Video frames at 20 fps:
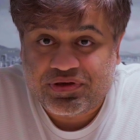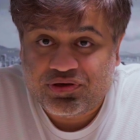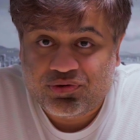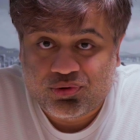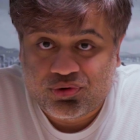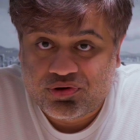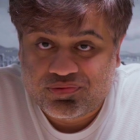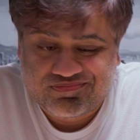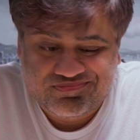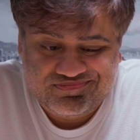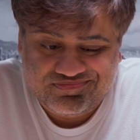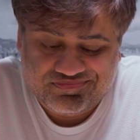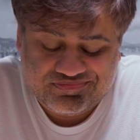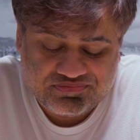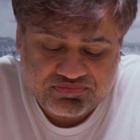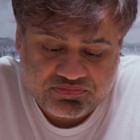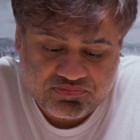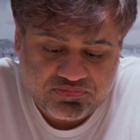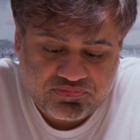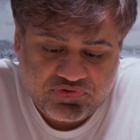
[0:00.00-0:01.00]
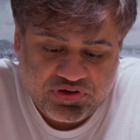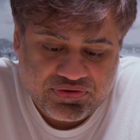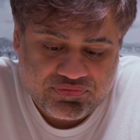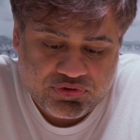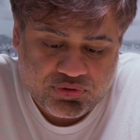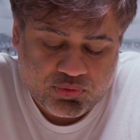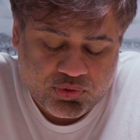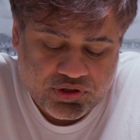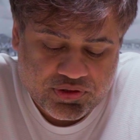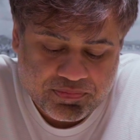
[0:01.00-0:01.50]
your
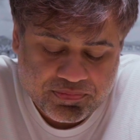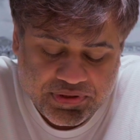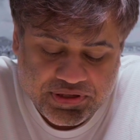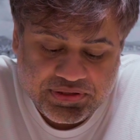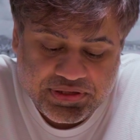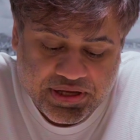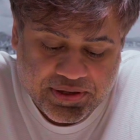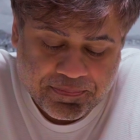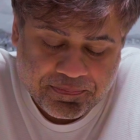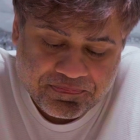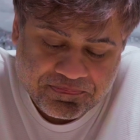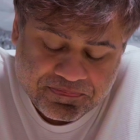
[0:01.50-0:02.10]
favorite one. But yeah.